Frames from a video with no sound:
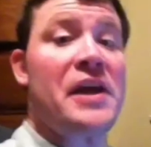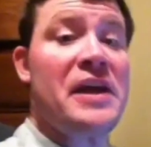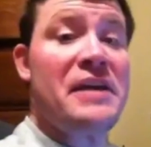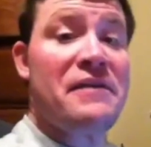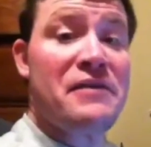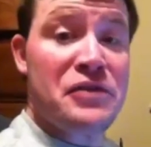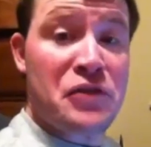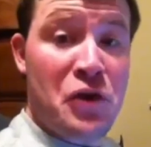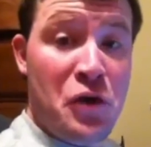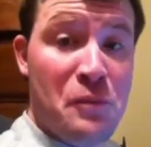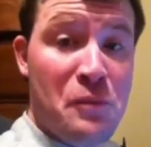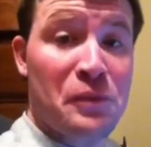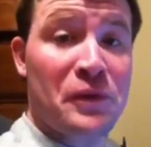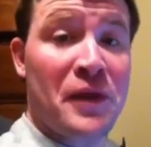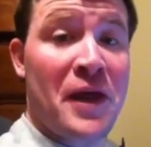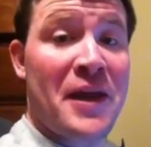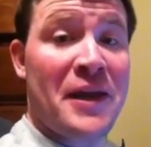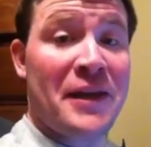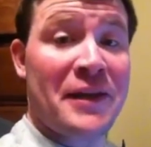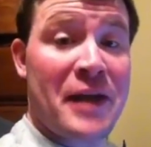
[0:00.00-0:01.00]
Even though
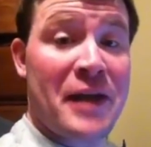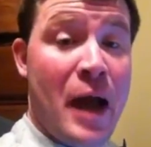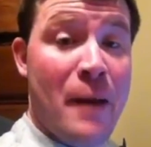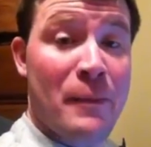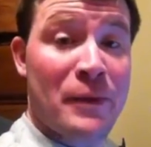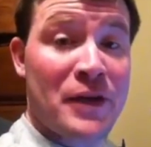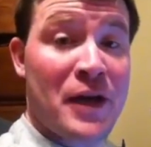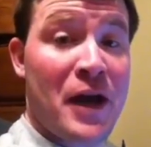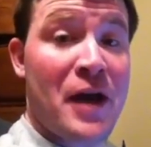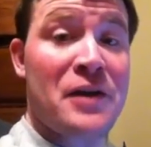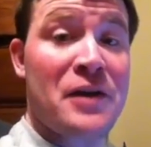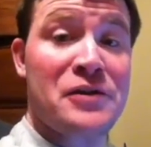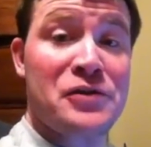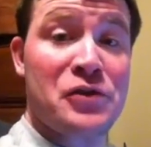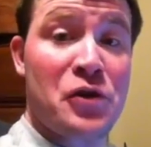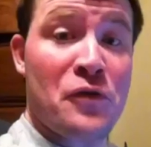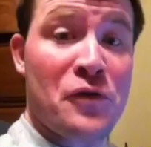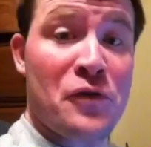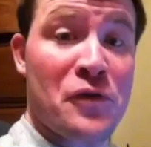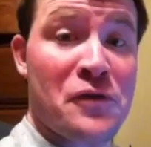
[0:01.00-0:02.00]
Planet Comic-Con is
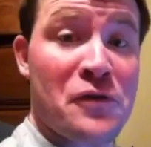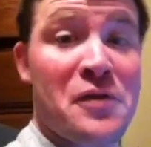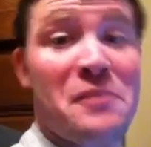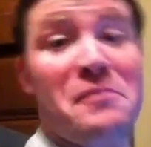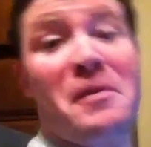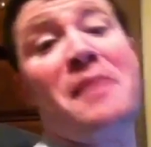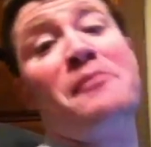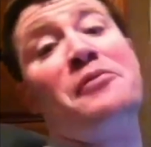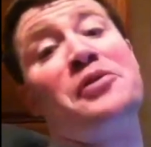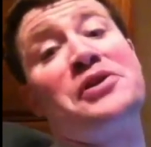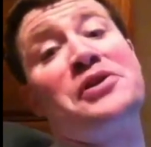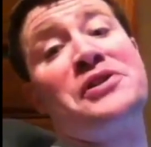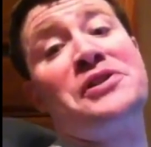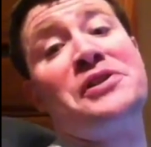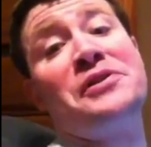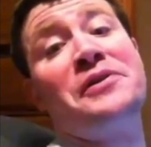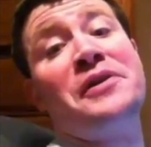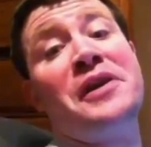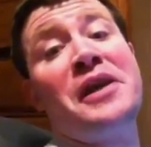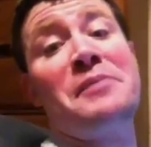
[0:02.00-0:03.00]
over, the memories
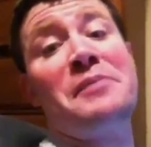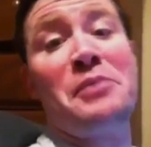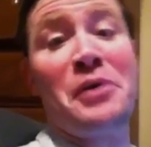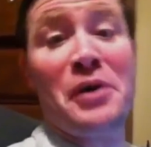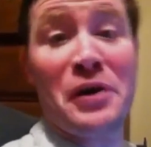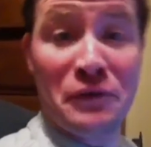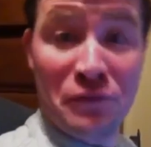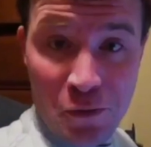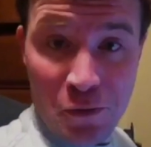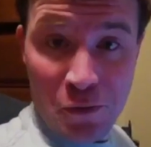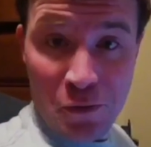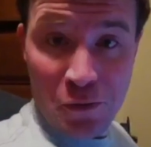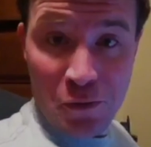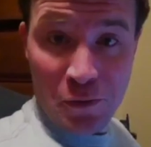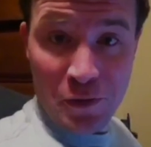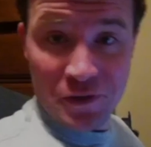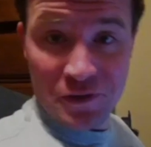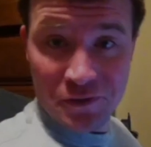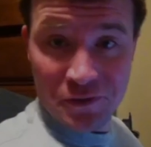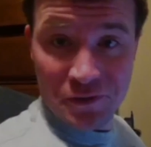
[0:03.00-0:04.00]
still keep on
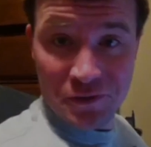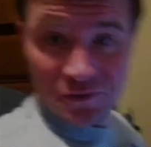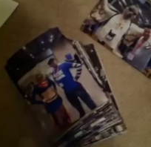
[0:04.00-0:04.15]
flowing.